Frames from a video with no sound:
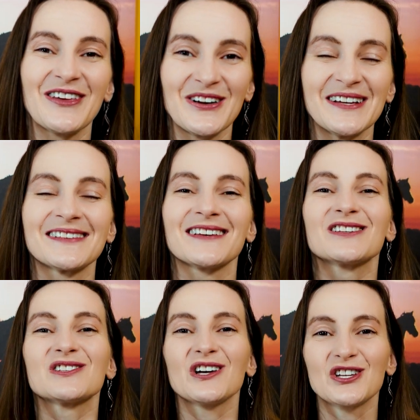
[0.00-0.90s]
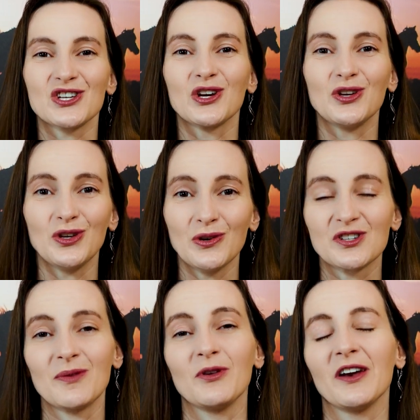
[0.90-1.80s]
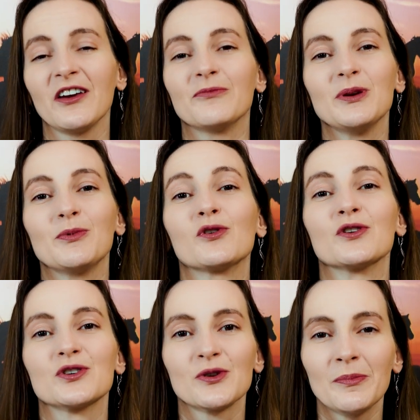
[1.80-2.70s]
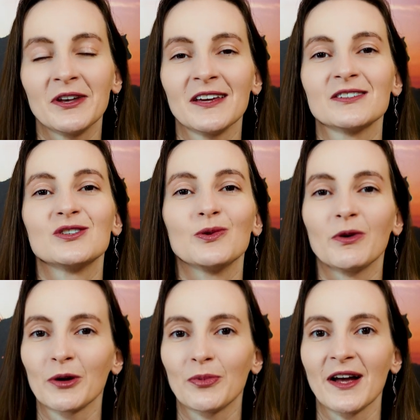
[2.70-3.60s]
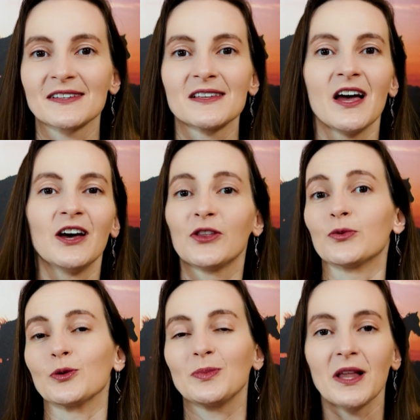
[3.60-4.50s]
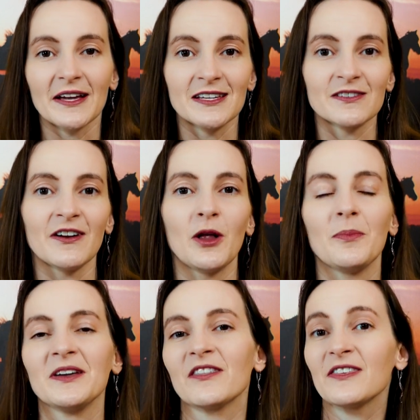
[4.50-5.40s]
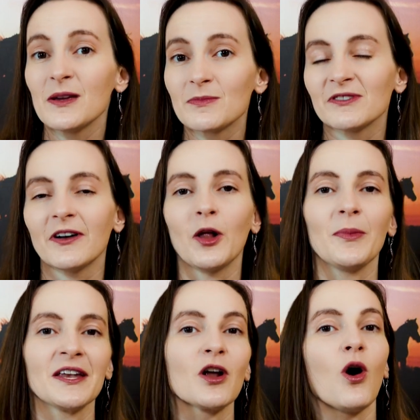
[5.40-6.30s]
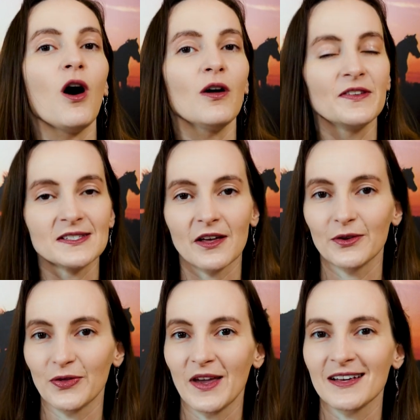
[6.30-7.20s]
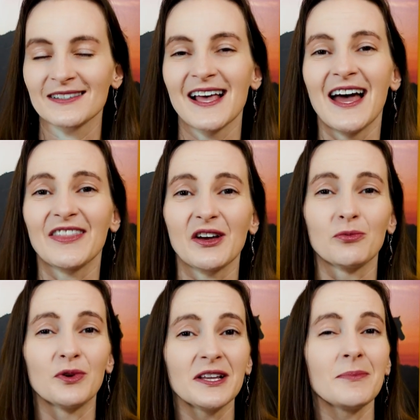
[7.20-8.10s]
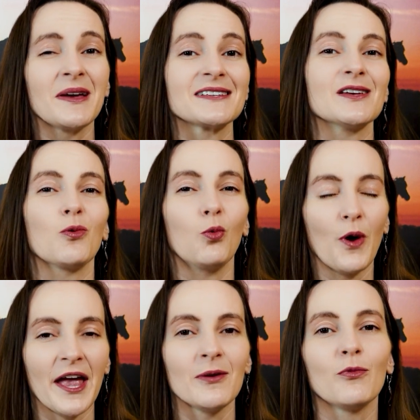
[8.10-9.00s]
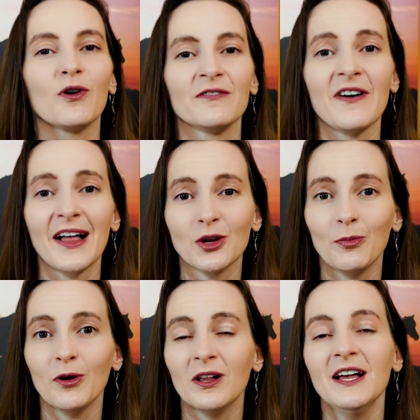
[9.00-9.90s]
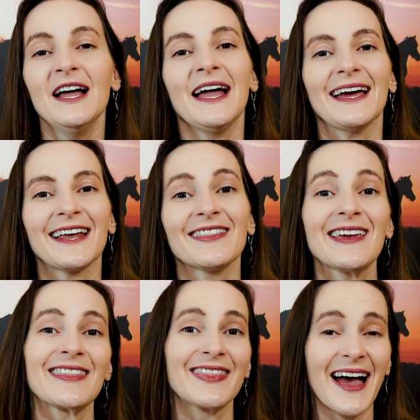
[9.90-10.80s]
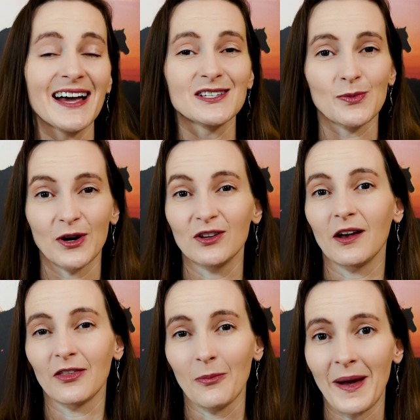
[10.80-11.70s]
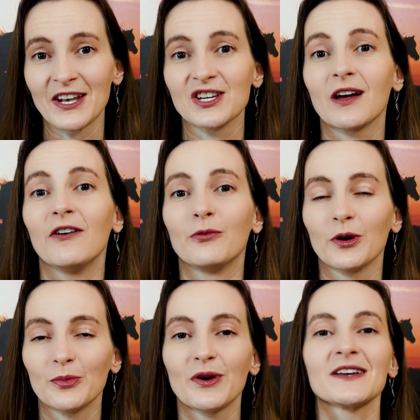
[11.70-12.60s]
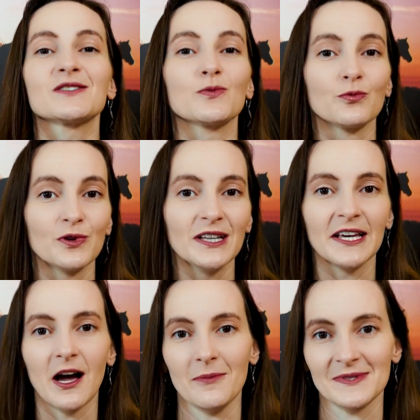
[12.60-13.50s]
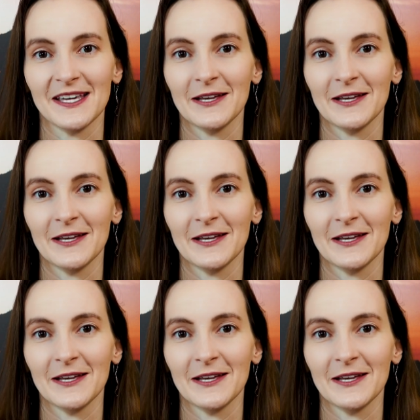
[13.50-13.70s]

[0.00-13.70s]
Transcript: there is such a huge community of people contributing to WordPress through plugin development, theme development, and all these other things that really makes it way more valuable. And I think that is where a lot of the magic of WordPress really comes